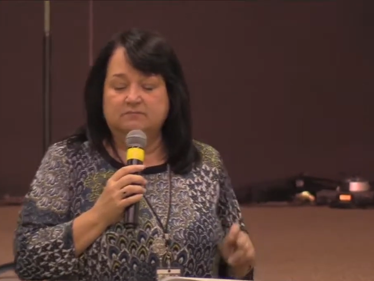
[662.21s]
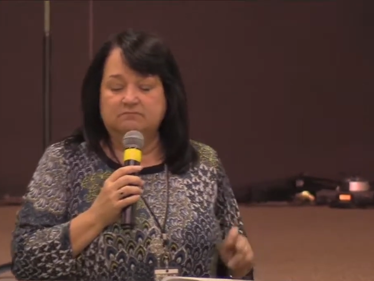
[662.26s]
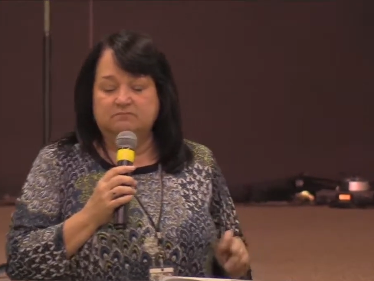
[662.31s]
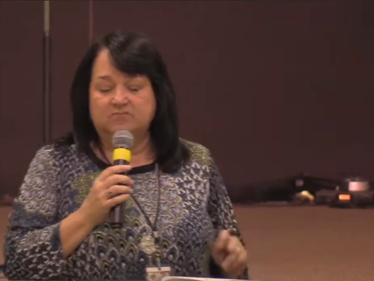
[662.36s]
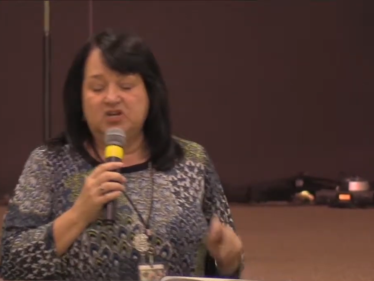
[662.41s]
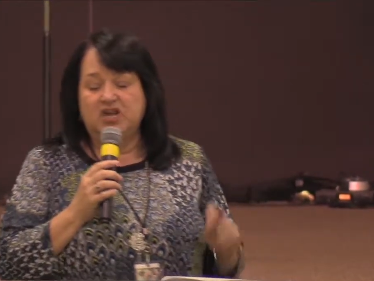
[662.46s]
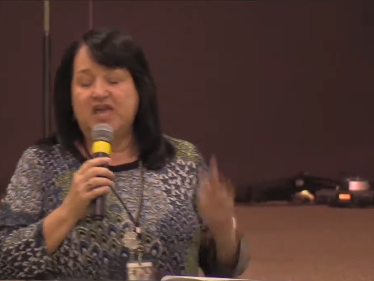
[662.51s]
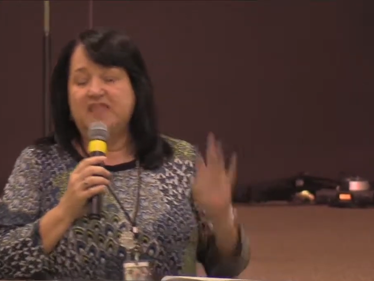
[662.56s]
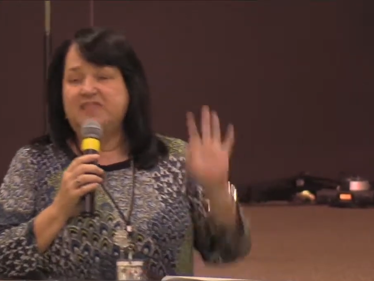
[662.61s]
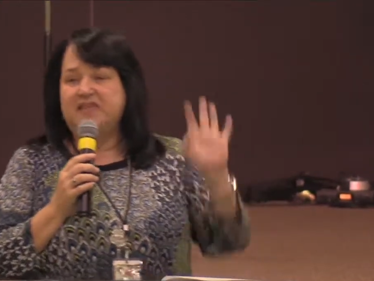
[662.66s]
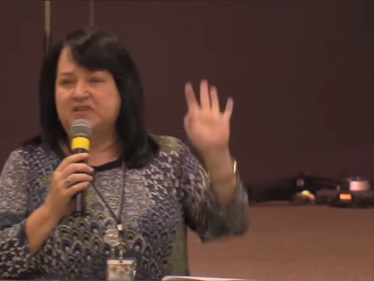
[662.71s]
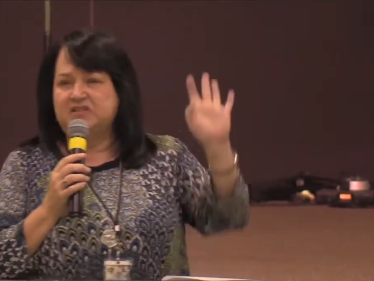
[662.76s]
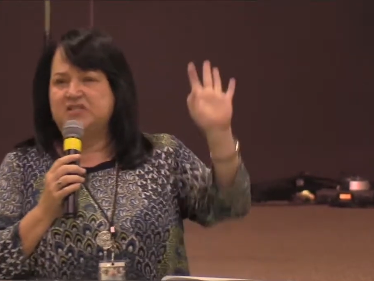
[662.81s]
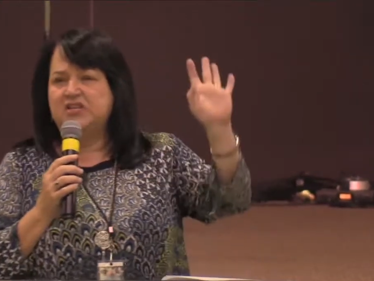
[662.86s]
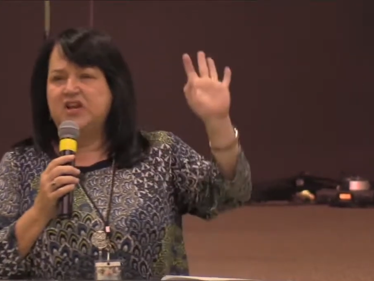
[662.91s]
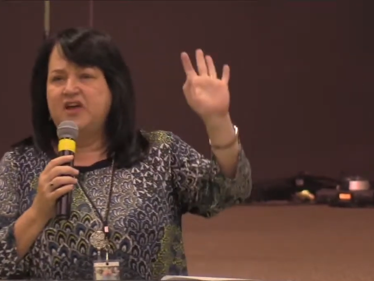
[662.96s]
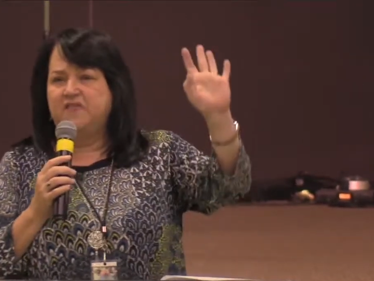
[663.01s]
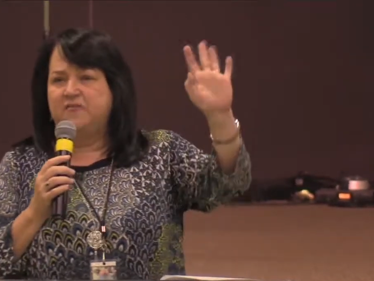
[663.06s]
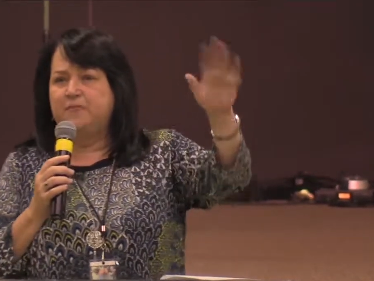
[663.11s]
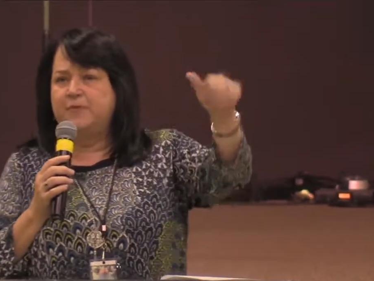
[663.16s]
Yeah, there's
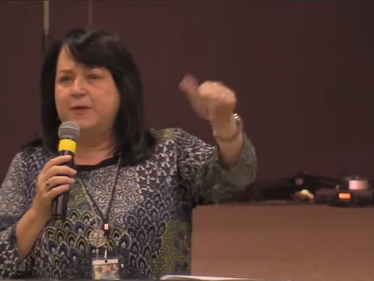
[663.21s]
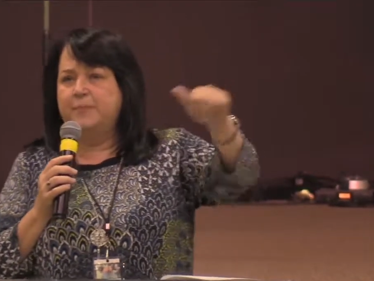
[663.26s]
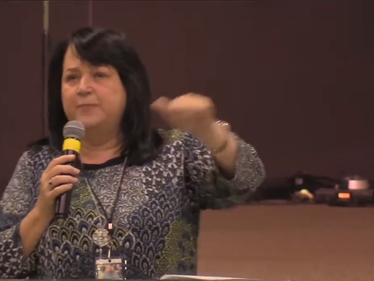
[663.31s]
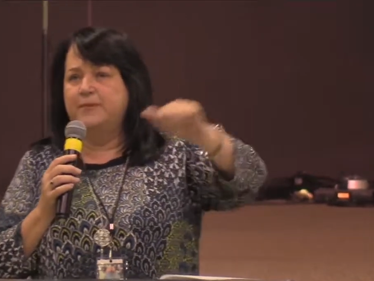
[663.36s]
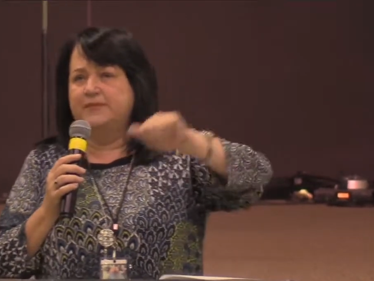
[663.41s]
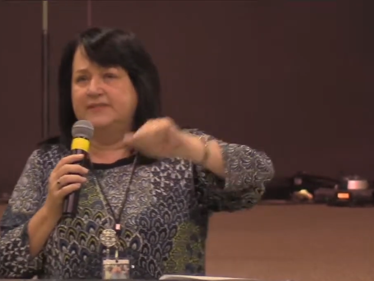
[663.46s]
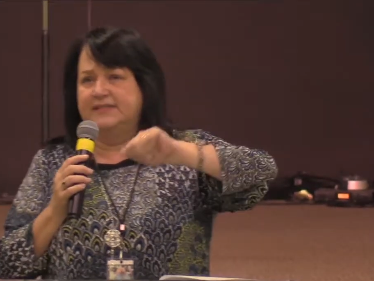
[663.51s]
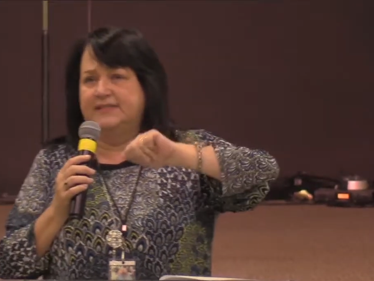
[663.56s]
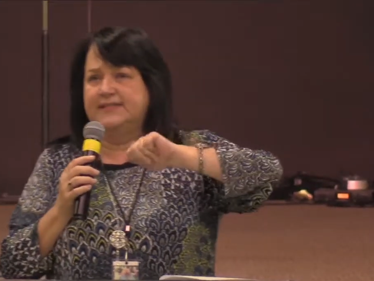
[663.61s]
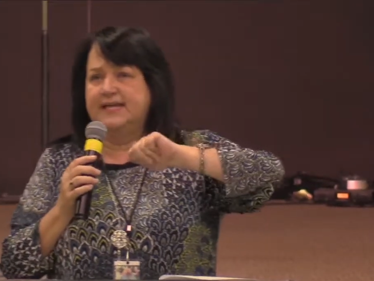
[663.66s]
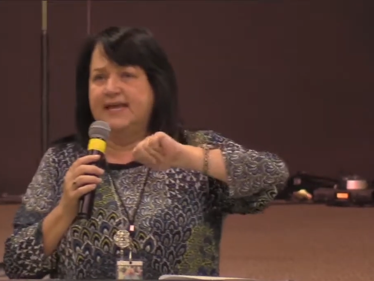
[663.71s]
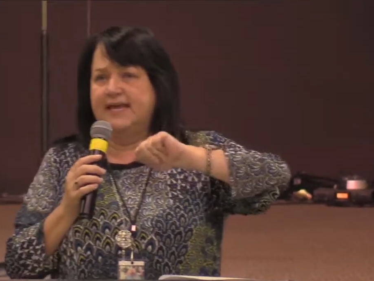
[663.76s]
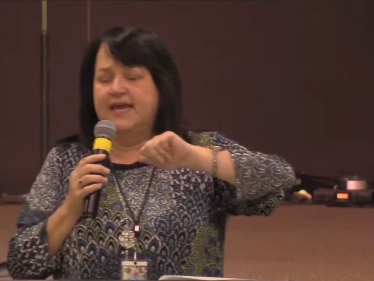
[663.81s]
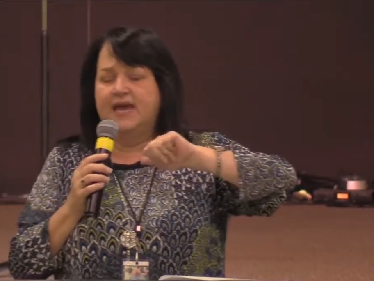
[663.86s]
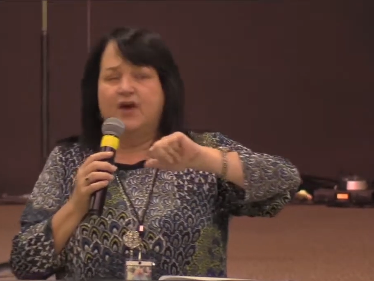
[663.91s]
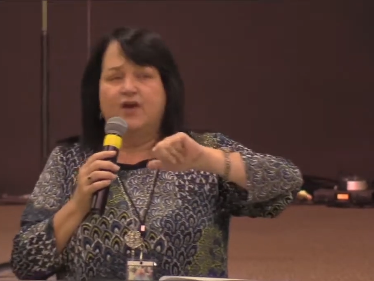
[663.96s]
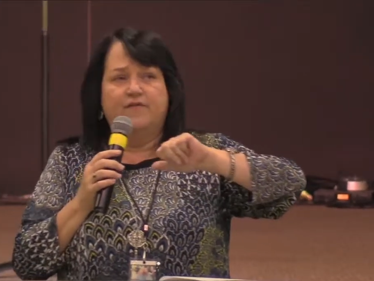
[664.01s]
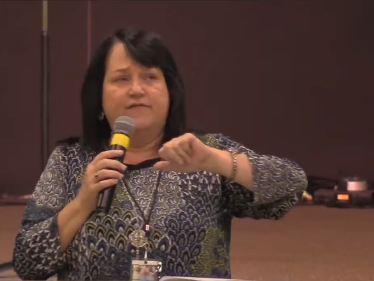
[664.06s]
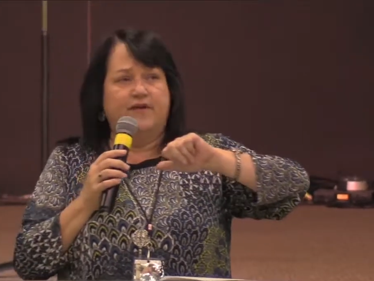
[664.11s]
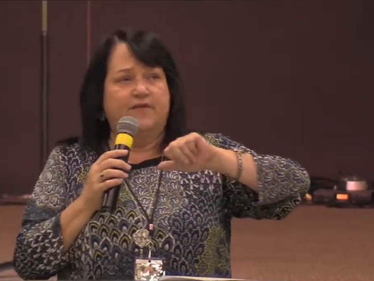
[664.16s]
enough people to take
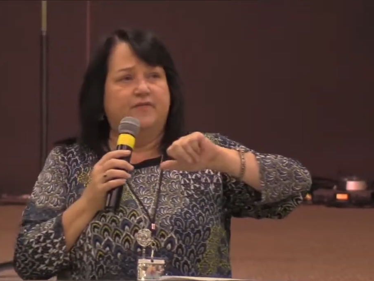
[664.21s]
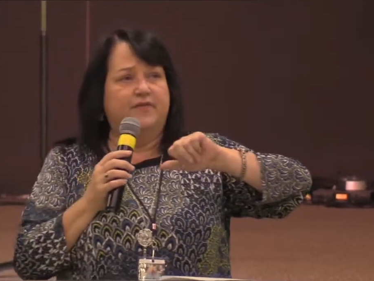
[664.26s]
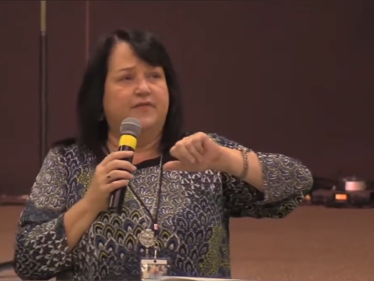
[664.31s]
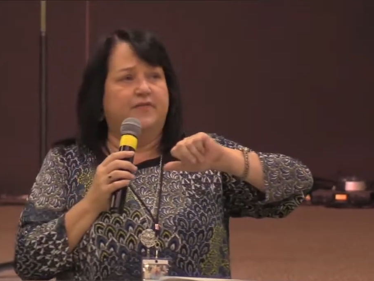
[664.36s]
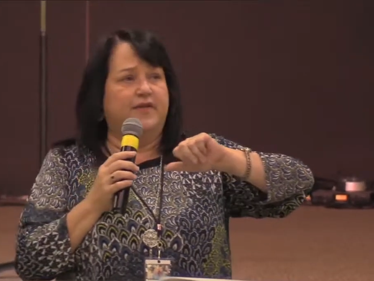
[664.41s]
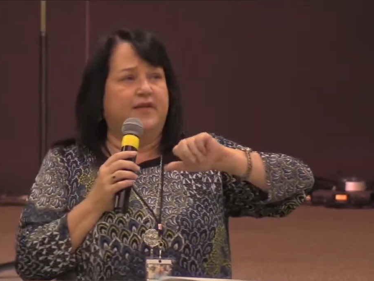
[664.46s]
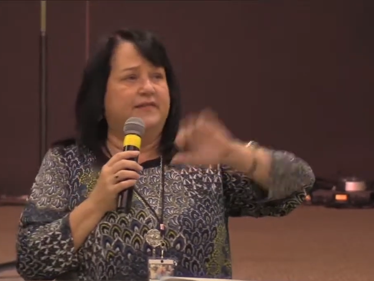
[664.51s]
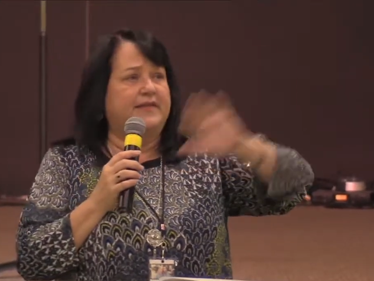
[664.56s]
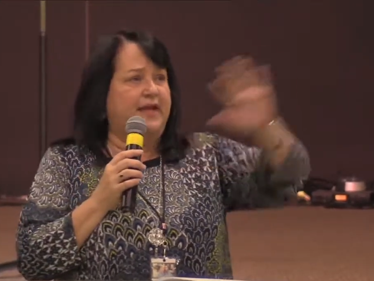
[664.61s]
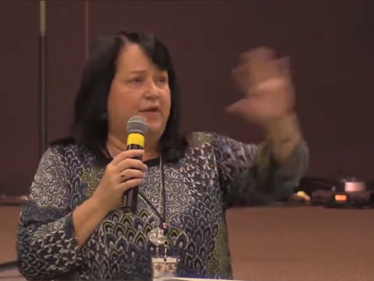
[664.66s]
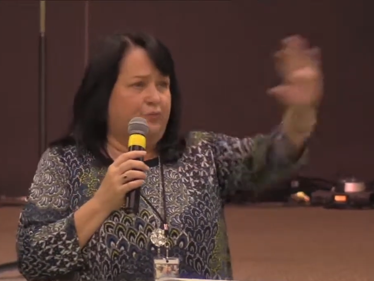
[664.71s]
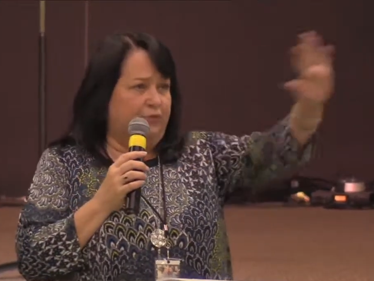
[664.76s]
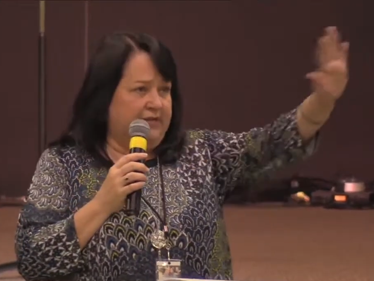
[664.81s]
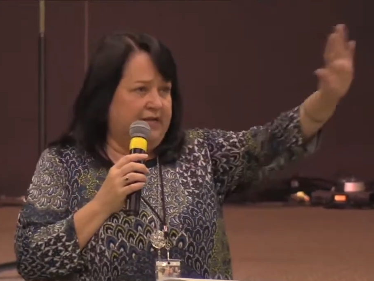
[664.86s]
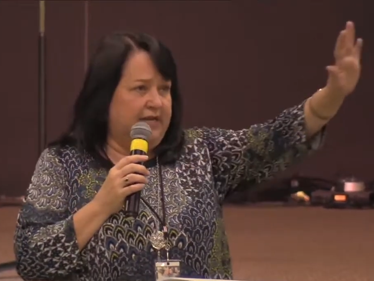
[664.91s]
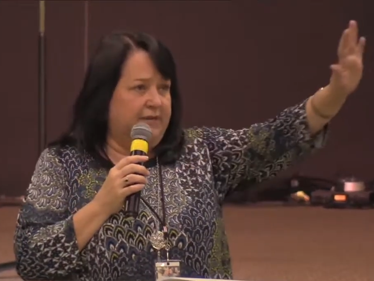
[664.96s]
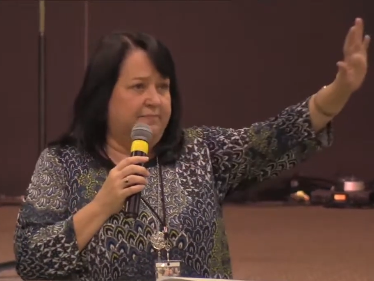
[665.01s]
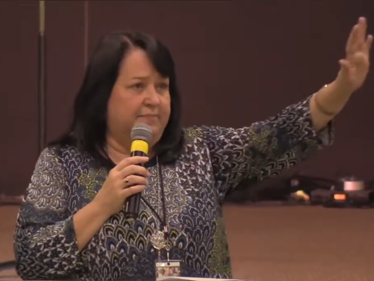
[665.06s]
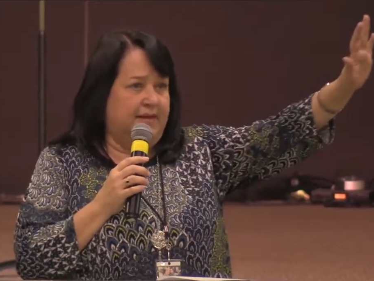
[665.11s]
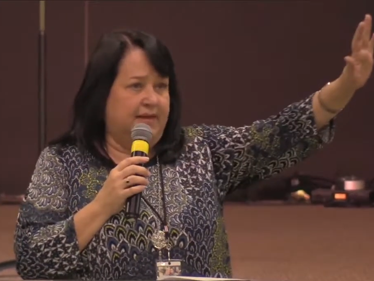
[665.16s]
care of everything. They don't
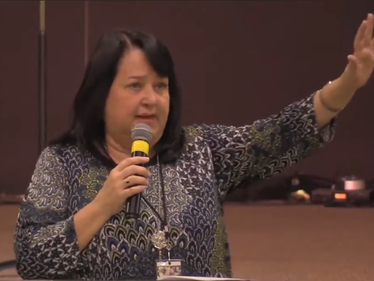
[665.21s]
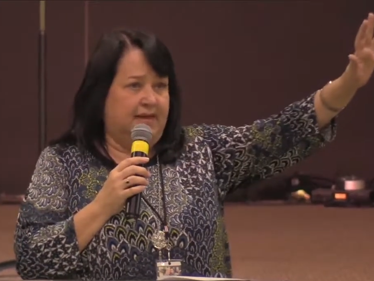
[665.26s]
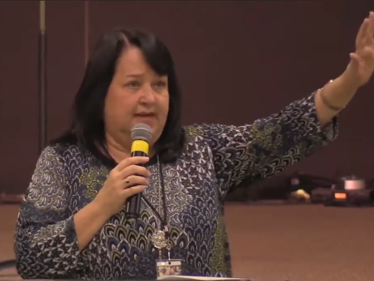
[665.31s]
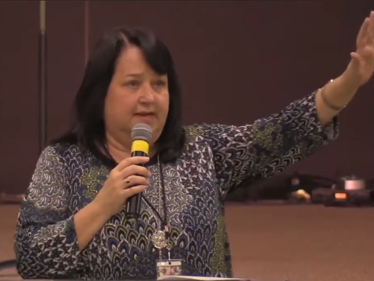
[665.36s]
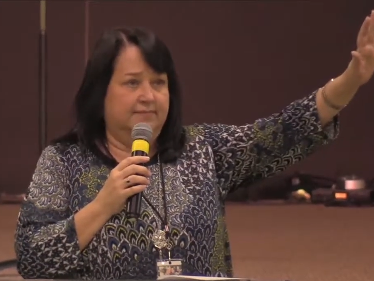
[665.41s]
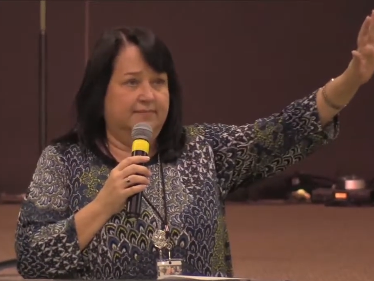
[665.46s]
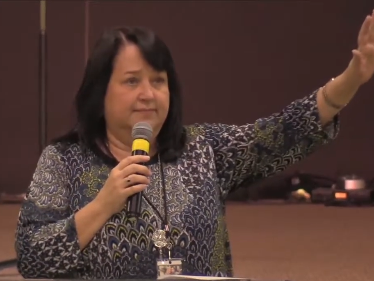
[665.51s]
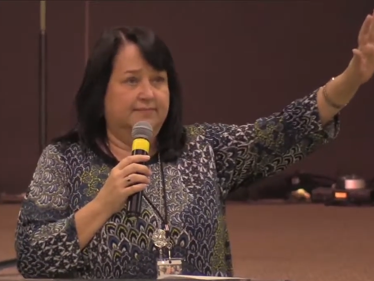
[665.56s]
need me.